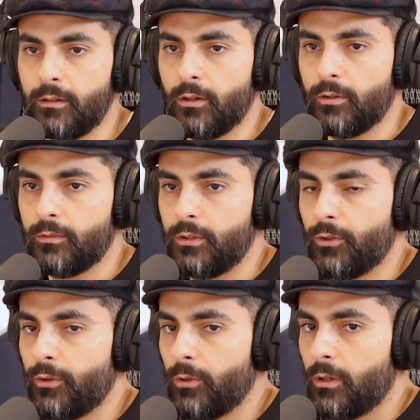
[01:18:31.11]
you're
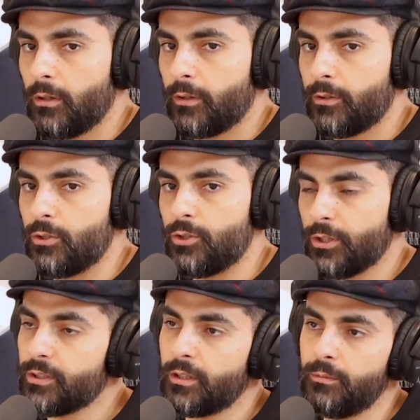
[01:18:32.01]
no longer
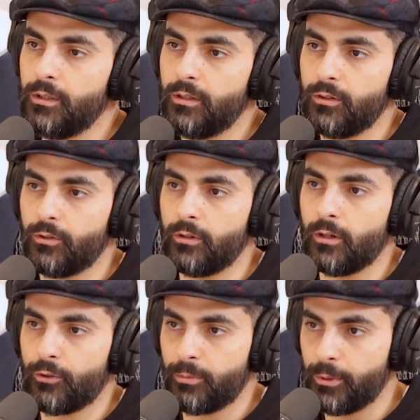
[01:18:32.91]
just a comedian. You're an
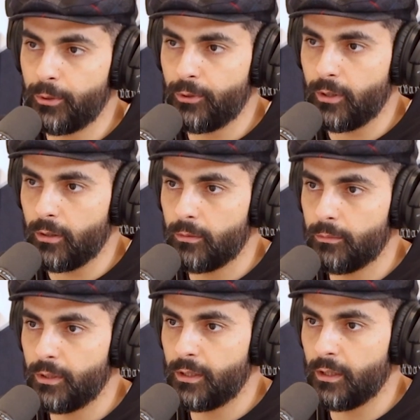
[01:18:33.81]
entrepreneur now,
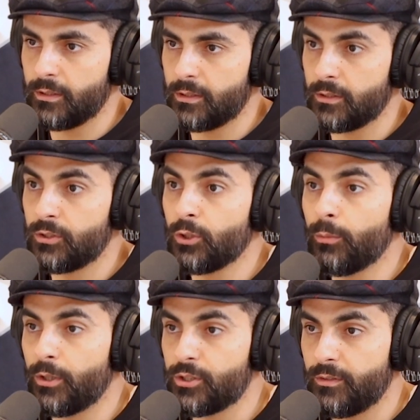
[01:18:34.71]
because so
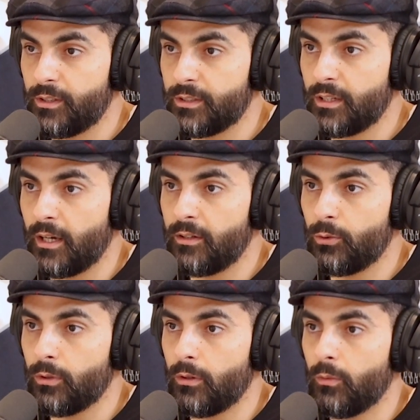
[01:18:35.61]
much of it is tied
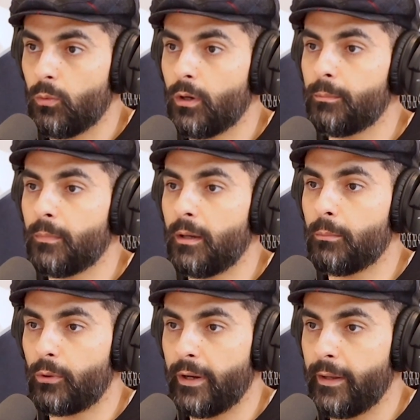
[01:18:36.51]
to what my
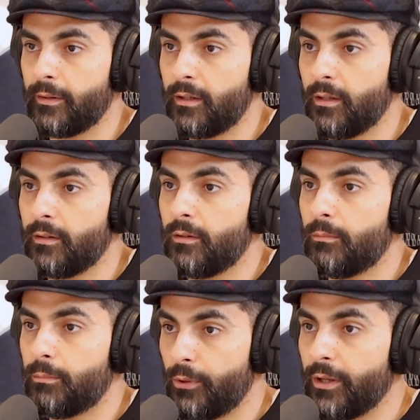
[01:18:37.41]
brand can
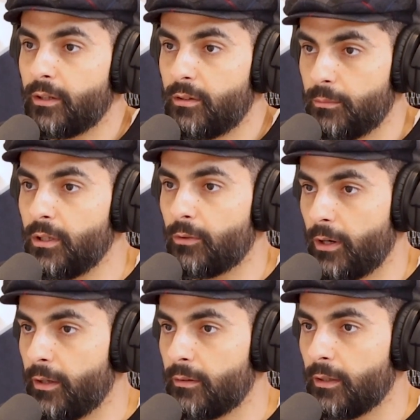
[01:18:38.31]
bring to me, right?